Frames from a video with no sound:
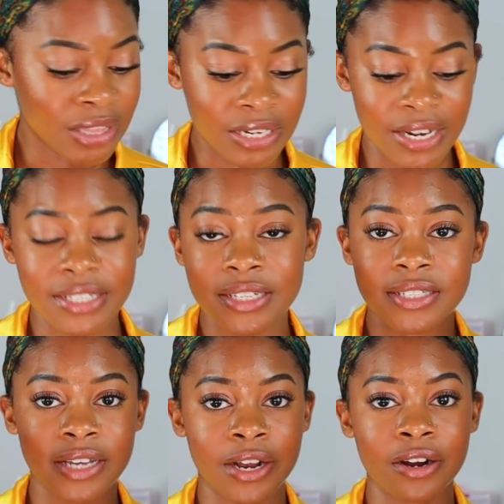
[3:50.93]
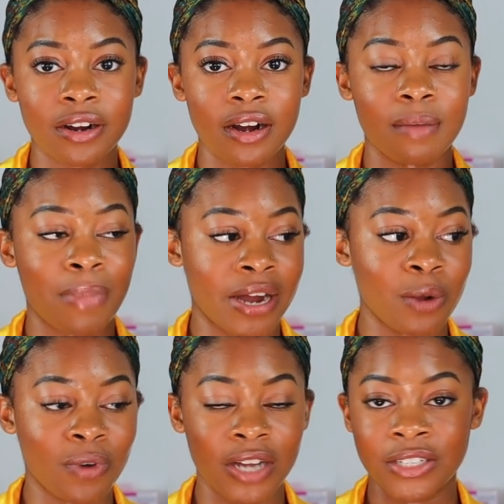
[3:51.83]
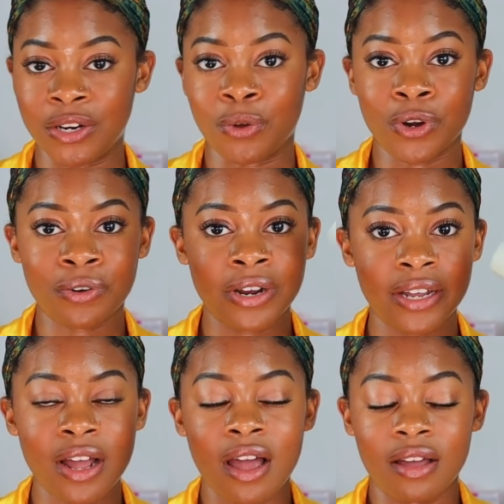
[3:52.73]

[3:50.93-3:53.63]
the Necessaire body wash and deodorant,